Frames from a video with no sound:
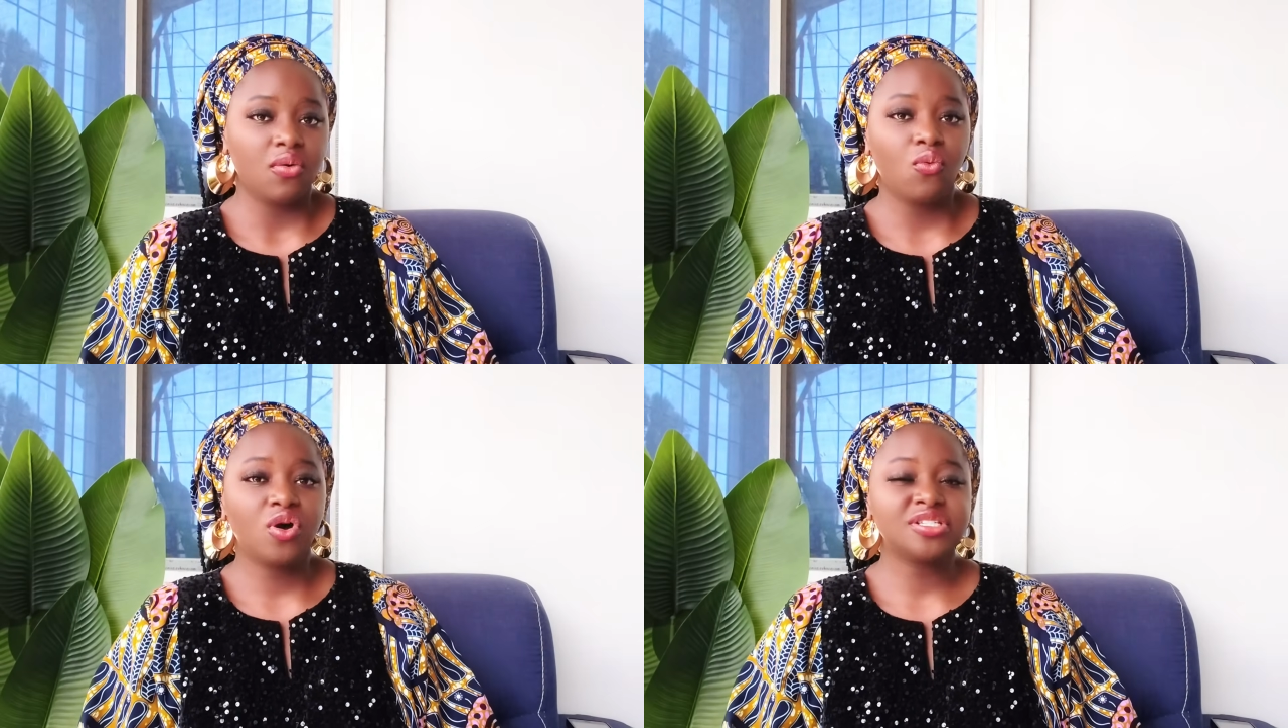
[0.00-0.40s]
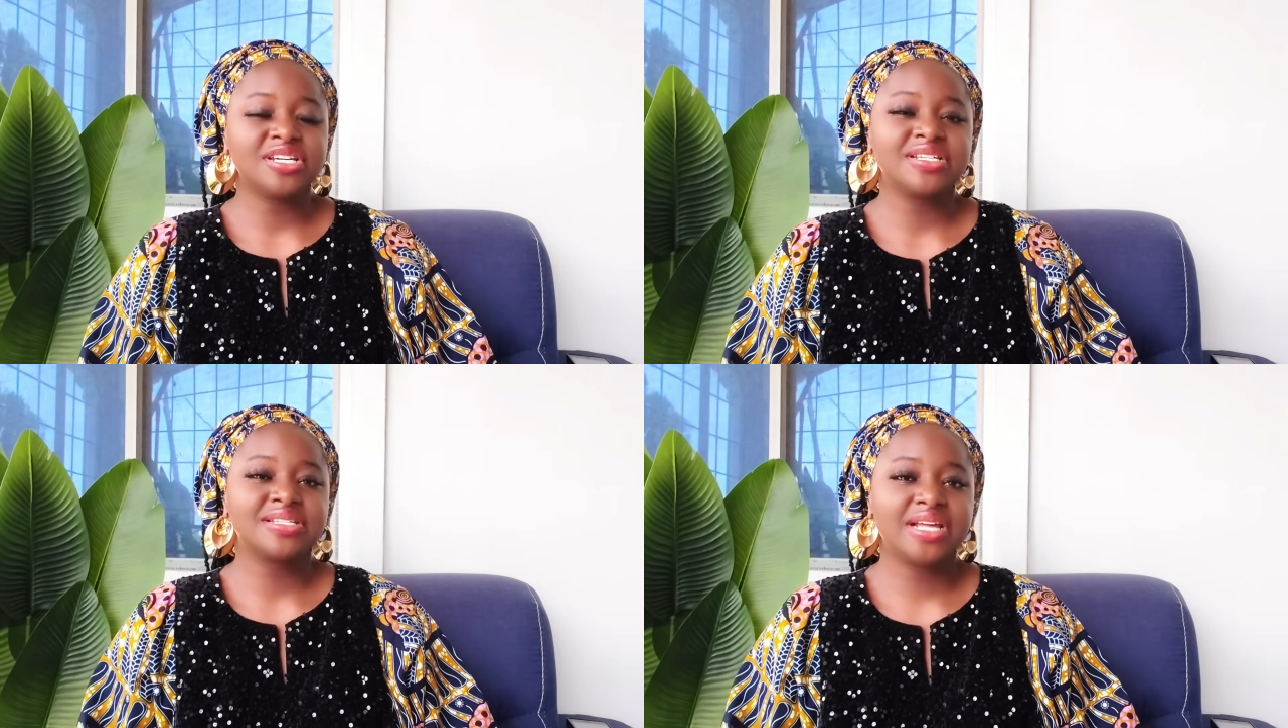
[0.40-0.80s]
What
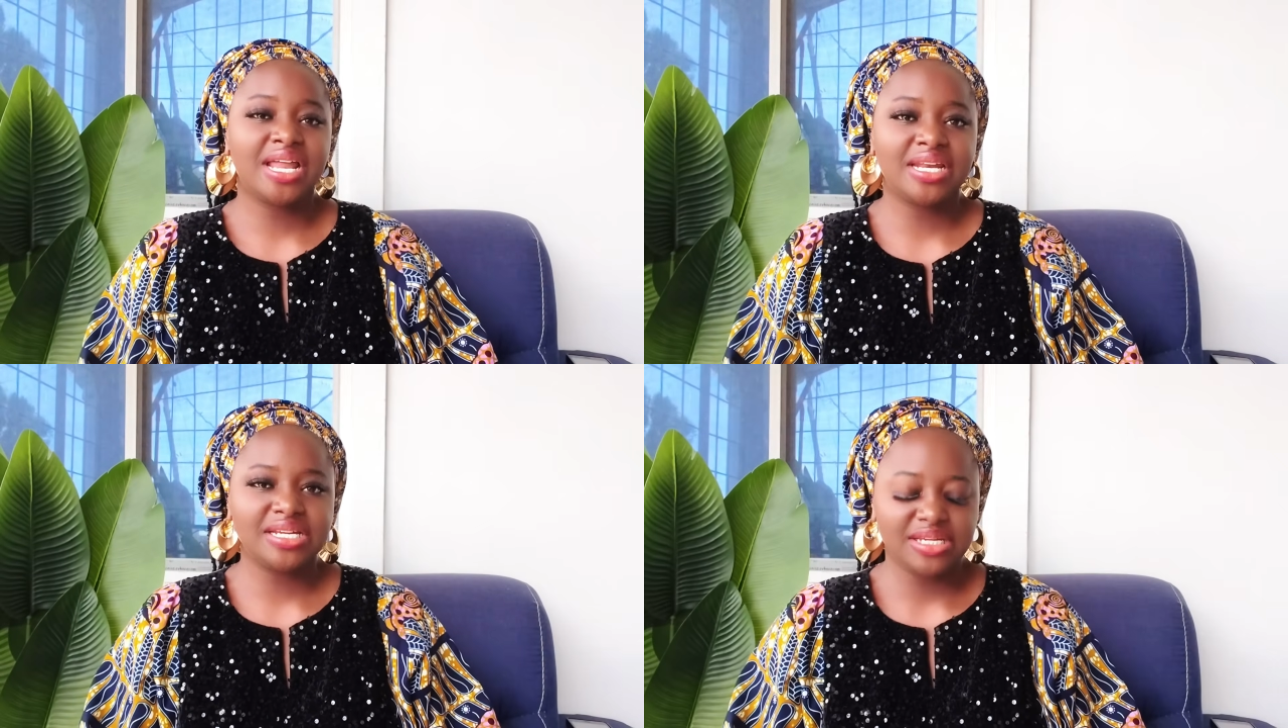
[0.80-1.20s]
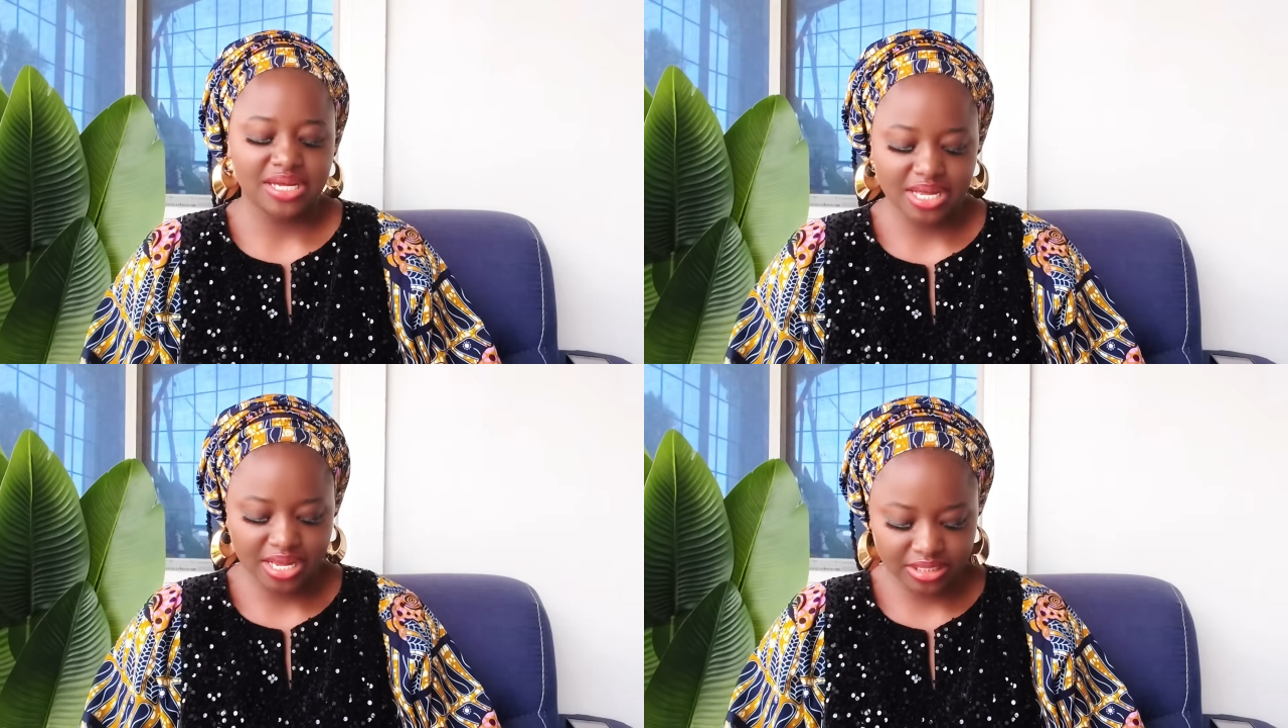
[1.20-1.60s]

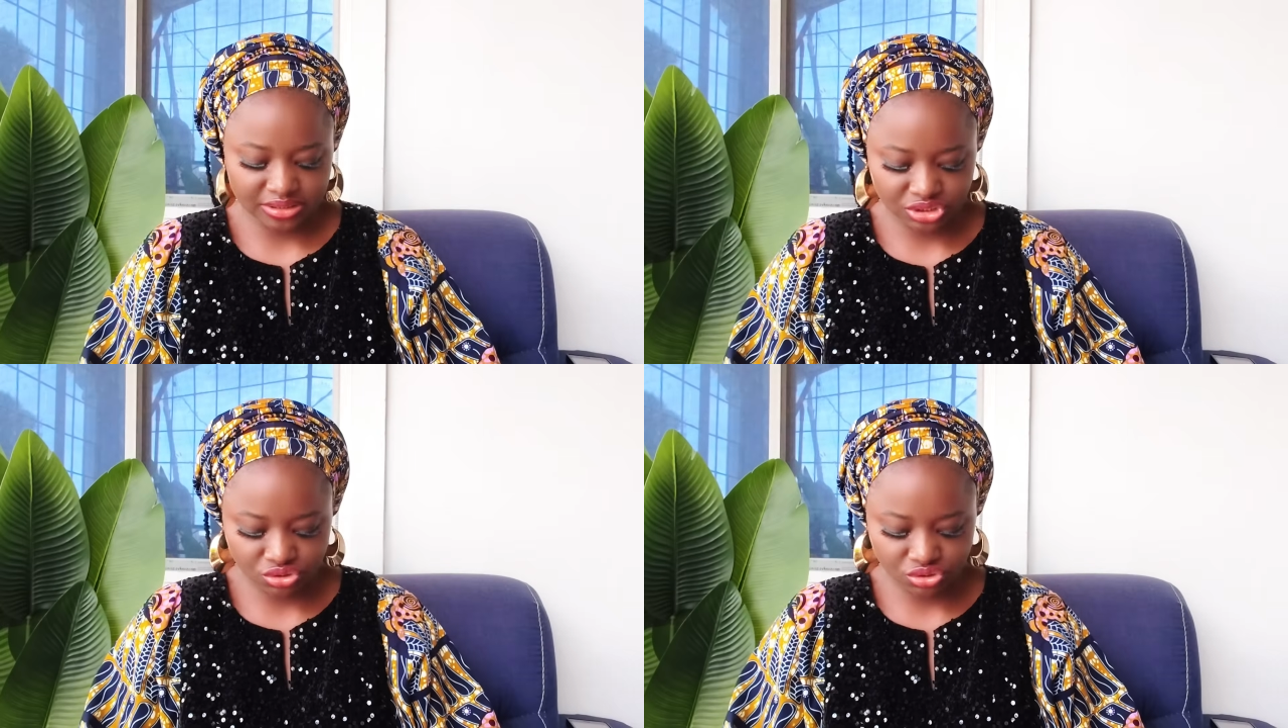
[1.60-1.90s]
exactly has